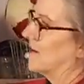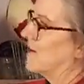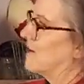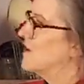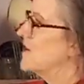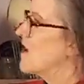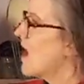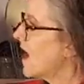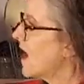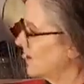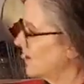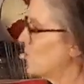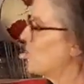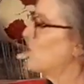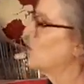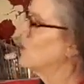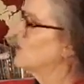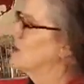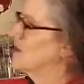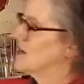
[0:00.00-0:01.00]
Not
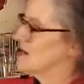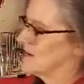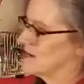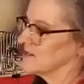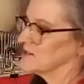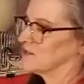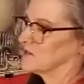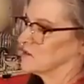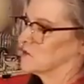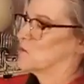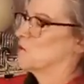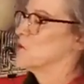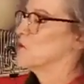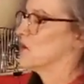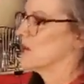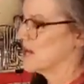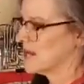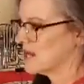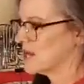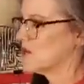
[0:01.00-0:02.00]
only is the word
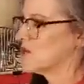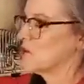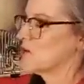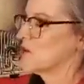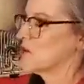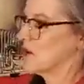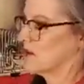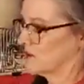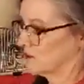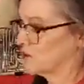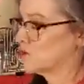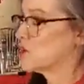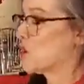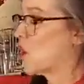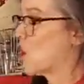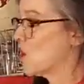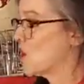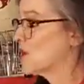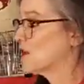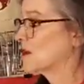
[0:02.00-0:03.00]
here
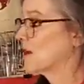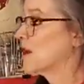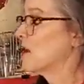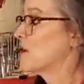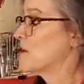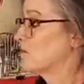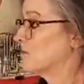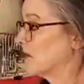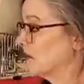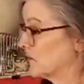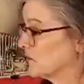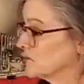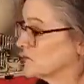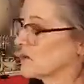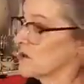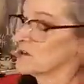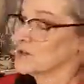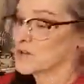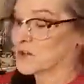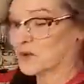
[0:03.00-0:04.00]
dark, but there's
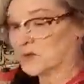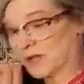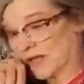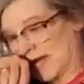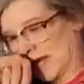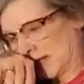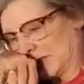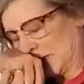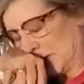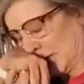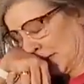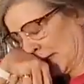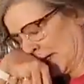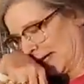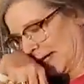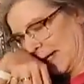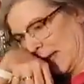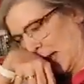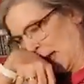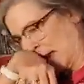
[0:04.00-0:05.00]
also texture in
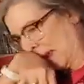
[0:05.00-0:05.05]
it.